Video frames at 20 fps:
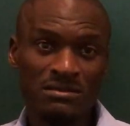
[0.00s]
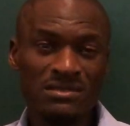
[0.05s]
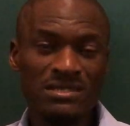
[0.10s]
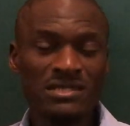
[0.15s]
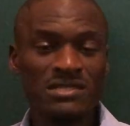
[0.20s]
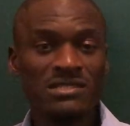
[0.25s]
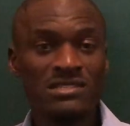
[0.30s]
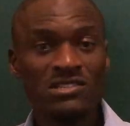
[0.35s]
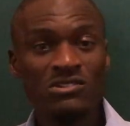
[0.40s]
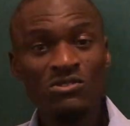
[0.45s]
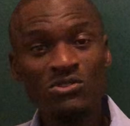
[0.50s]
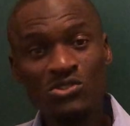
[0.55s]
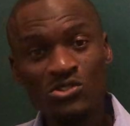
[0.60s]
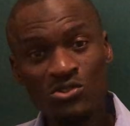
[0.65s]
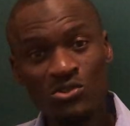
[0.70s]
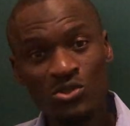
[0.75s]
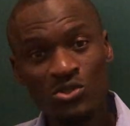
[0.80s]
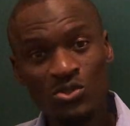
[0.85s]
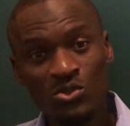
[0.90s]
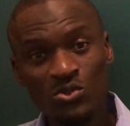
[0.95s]
Is it
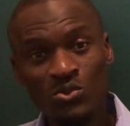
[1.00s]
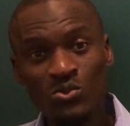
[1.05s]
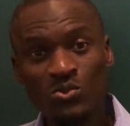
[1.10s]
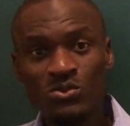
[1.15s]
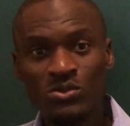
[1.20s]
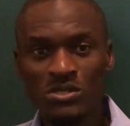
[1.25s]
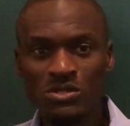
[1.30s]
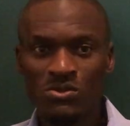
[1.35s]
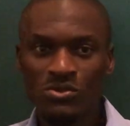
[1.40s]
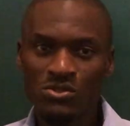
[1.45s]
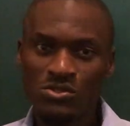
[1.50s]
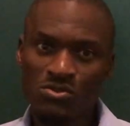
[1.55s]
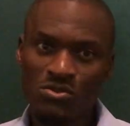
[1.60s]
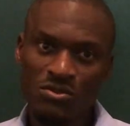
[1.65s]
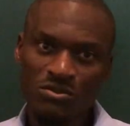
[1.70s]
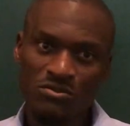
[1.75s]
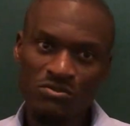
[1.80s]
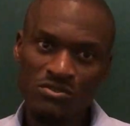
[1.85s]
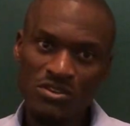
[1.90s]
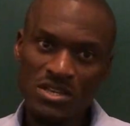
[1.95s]
002,
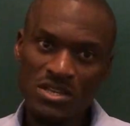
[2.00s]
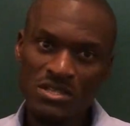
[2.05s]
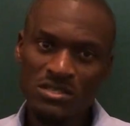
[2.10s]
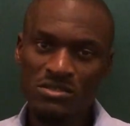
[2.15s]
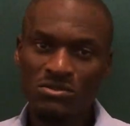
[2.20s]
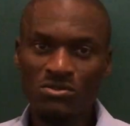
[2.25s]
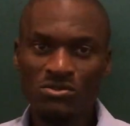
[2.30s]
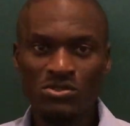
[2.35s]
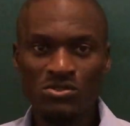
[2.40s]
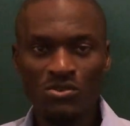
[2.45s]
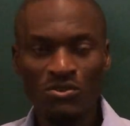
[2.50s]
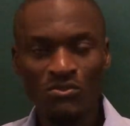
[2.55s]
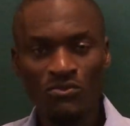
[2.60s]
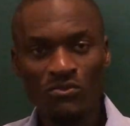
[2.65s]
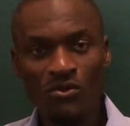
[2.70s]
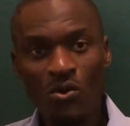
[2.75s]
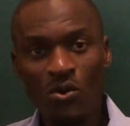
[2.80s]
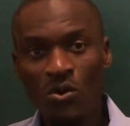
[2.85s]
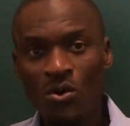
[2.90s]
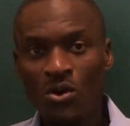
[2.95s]
003,
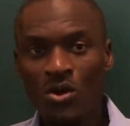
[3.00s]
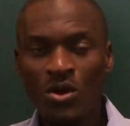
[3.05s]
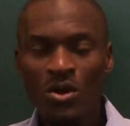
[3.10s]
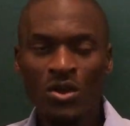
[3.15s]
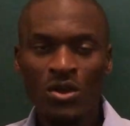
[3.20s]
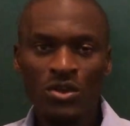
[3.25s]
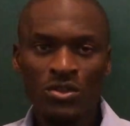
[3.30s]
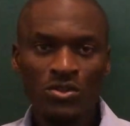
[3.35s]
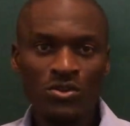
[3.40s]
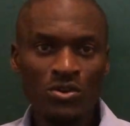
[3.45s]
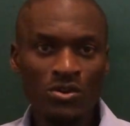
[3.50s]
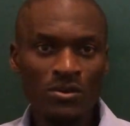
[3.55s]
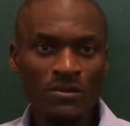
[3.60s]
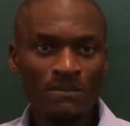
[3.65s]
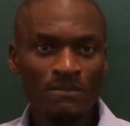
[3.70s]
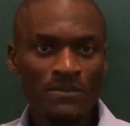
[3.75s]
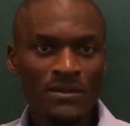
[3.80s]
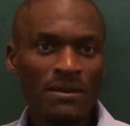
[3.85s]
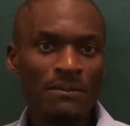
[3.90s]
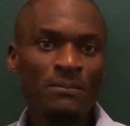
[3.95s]
004? You
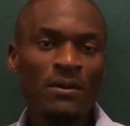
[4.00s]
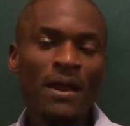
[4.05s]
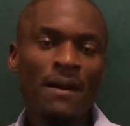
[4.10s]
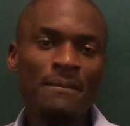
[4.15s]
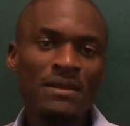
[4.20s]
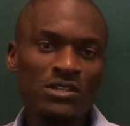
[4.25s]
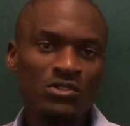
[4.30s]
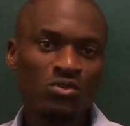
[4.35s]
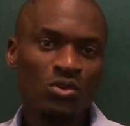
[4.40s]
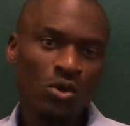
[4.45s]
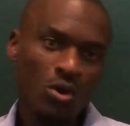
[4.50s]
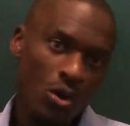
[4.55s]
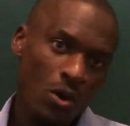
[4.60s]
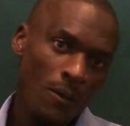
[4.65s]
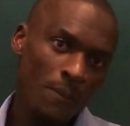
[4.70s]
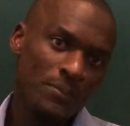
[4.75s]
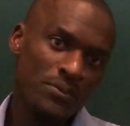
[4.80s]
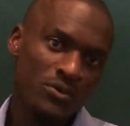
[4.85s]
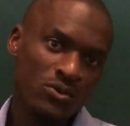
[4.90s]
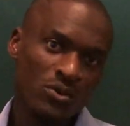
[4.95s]
know, probably it will
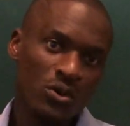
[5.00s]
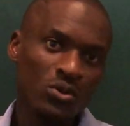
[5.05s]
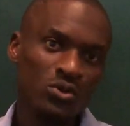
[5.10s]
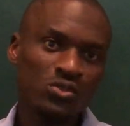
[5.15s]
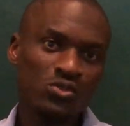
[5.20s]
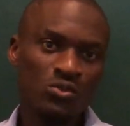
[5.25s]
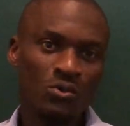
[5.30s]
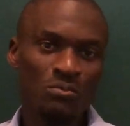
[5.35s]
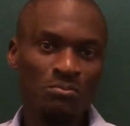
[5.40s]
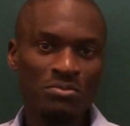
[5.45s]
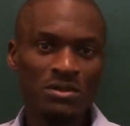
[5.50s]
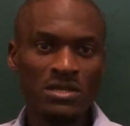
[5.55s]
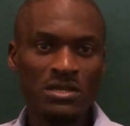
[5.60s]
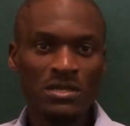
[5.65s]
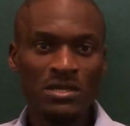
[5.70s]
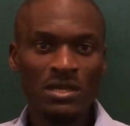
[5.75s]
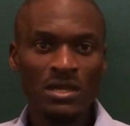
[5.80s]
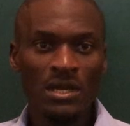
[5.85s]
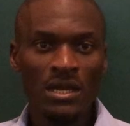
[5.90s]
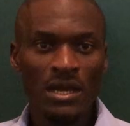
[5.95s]
help you also
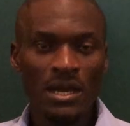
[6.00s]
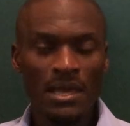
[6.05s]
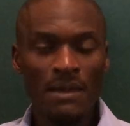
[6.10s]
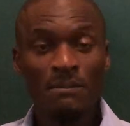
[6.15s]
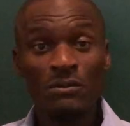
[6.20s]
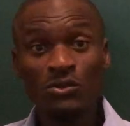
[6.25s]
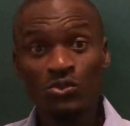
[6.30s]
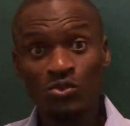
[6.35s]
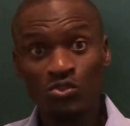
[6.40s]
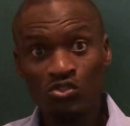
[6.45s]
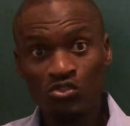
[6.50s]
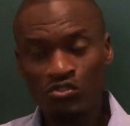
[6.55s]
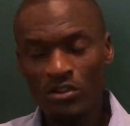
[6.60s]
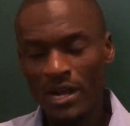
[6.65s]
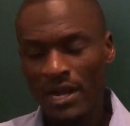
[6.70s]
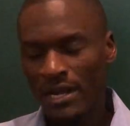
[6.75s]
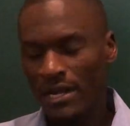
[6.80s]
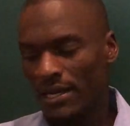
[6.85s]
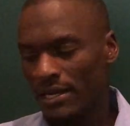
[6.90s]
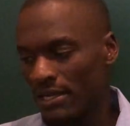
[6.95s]
be able to
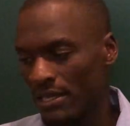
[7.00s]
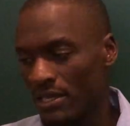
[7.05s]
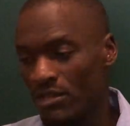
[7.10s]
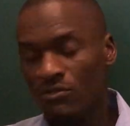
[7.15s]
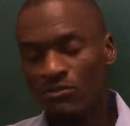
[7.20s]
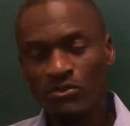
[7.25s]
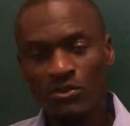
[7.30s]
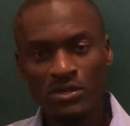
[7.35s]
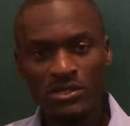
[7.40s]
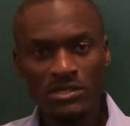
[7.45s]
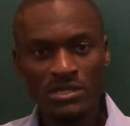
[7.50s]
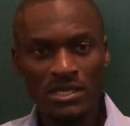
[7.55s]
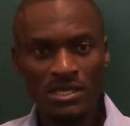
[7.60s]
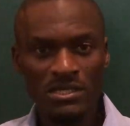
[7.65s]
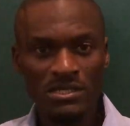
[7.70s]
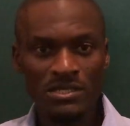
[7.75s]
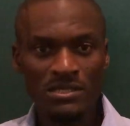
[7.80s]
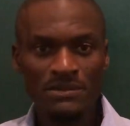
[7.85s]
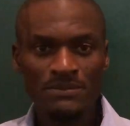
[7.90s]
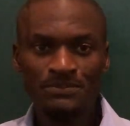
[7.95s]
track
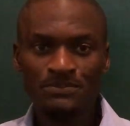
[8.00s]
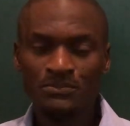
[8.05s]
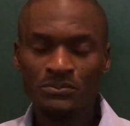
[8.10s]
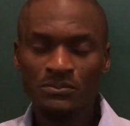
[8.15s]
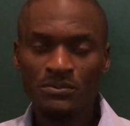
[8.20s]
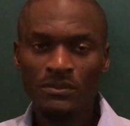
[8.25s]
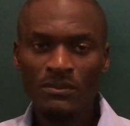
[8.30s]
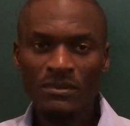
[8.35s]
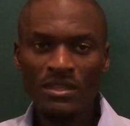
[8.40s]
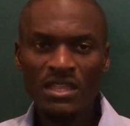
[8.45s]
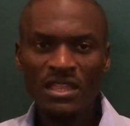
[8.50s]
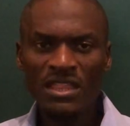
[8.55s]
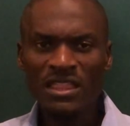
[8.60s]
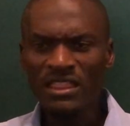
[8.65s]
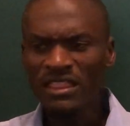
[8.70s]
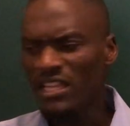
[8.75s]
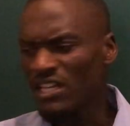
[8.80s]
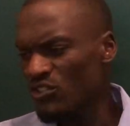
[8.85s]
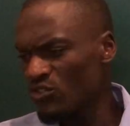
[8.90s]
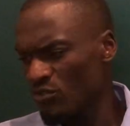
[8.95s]
invoices
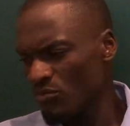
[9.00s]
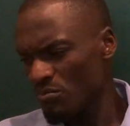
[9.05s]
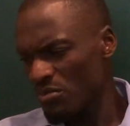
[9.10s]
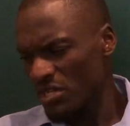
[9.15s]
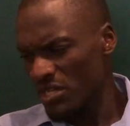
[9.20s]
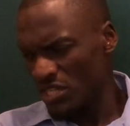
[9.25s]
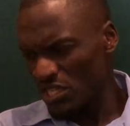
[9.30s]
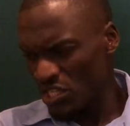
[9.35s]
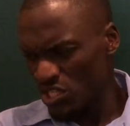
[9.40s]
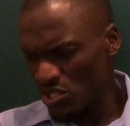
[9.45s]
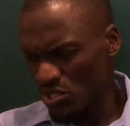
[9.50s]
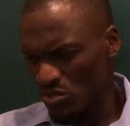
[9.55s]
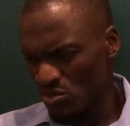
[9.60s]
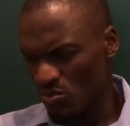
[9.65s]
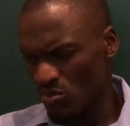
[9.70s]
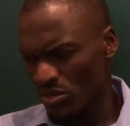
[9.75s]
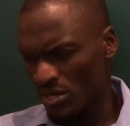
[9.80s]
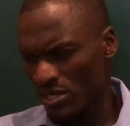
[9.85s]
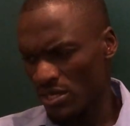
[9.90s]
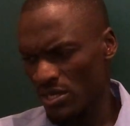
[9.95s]
that you've been
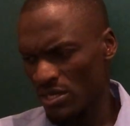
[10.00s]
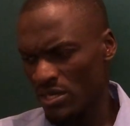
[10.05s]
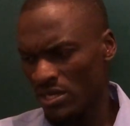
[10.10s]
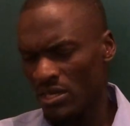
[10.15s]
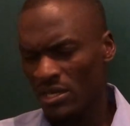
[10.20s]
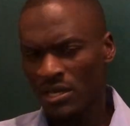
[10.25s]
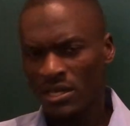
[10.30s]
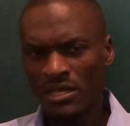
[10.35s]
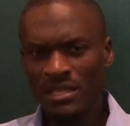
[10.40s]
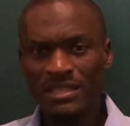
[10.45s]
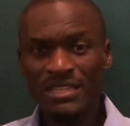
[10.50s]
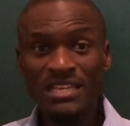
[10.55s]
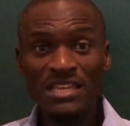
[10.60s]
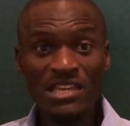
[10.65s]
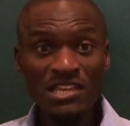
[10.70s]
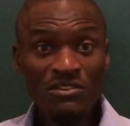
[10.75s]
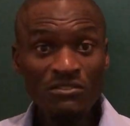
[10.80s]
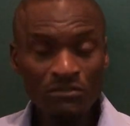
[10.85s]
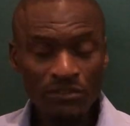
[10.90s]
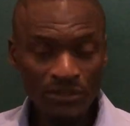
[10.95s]
issuing.
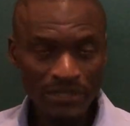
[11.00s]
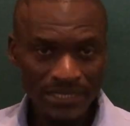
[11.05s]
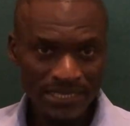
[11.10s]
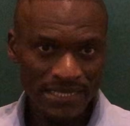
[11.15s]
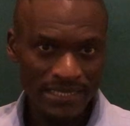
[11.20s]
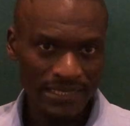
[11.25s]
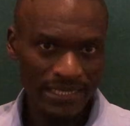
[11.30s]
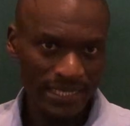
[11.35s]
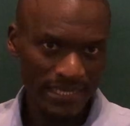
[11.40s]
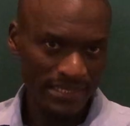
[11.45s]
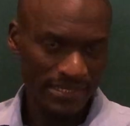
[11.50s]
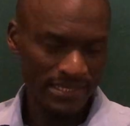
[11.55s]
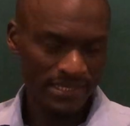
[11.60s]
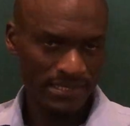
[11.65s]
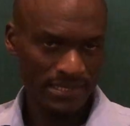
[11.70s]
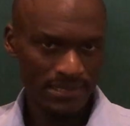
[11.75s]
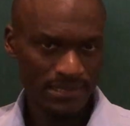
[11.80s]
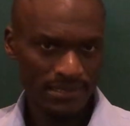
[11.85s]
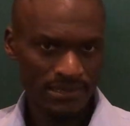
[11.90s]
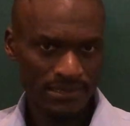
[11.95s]
Invoice
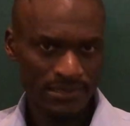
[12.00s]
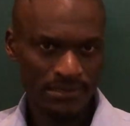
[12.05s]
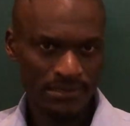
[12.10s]
date.